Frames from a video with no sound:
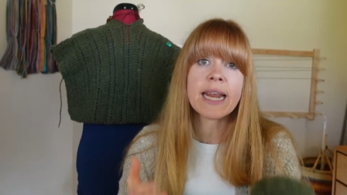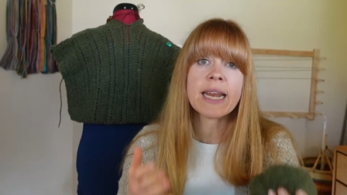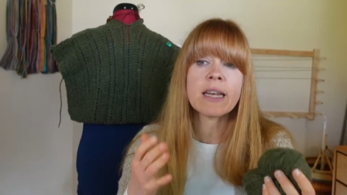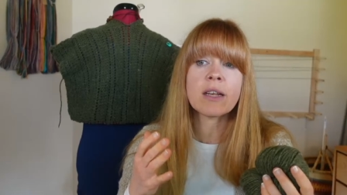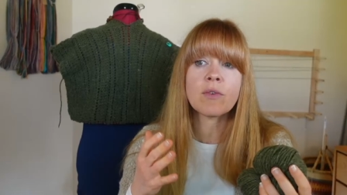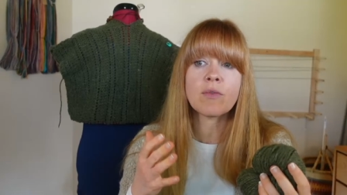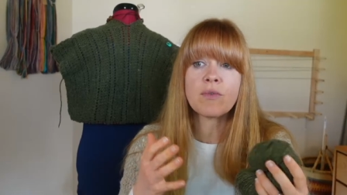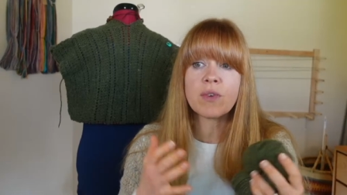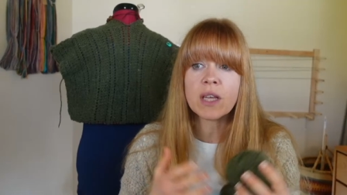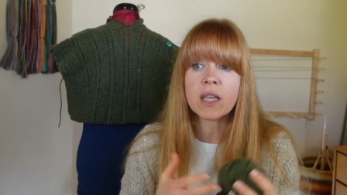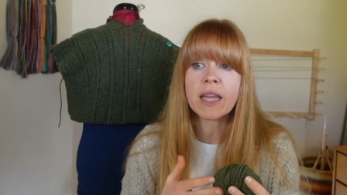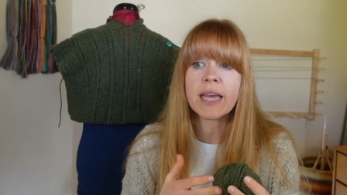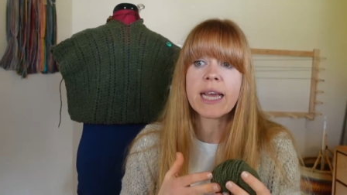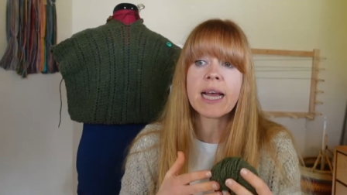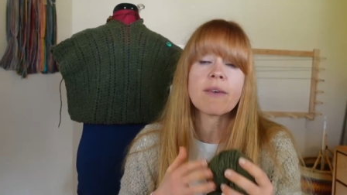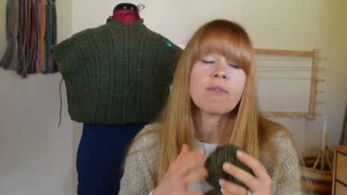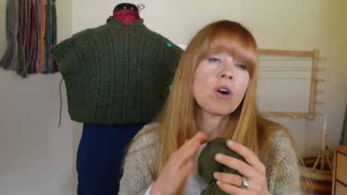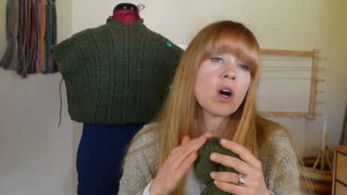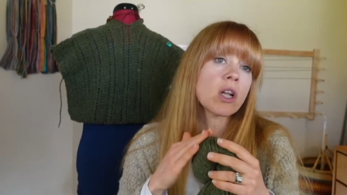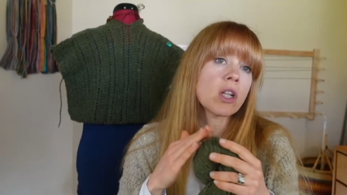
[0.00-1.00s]
it and feel like
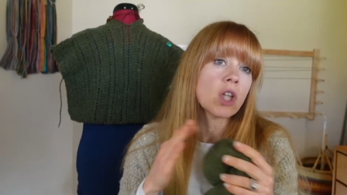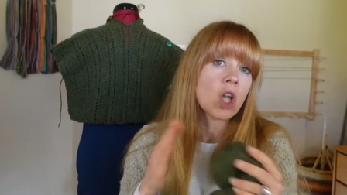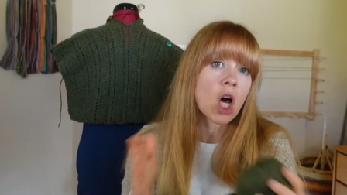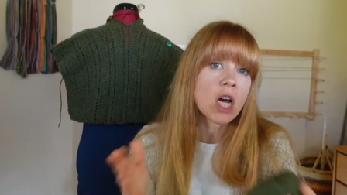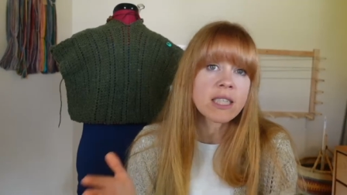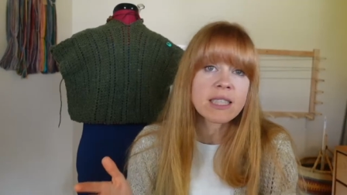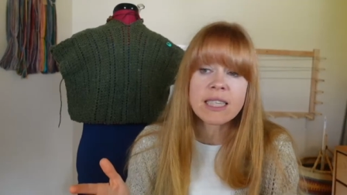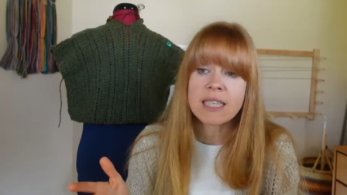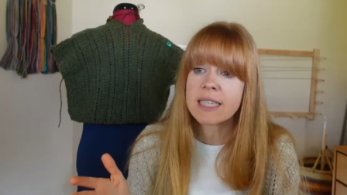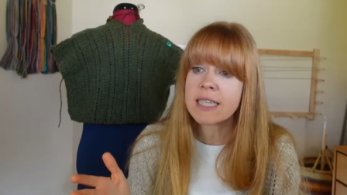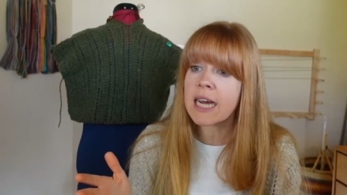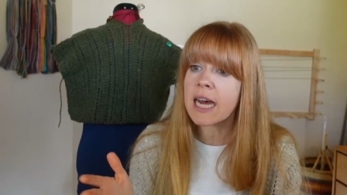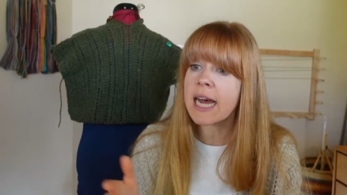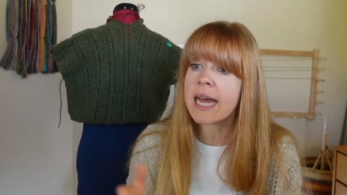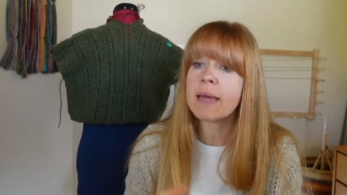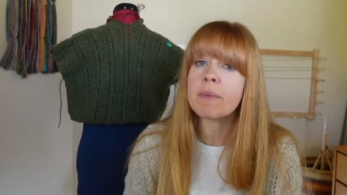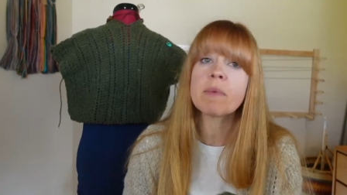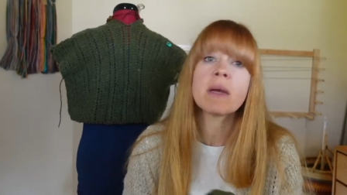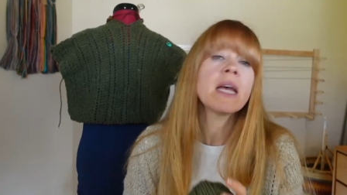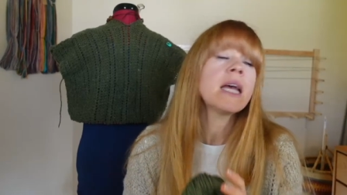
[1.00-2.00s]
I've got lots of
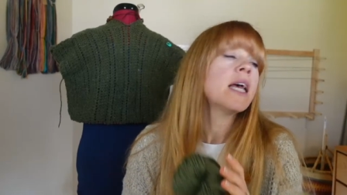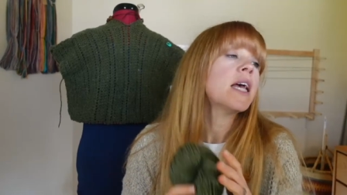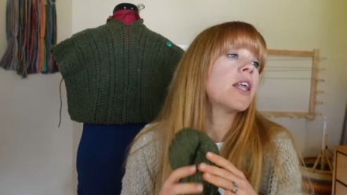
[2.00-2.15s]
time.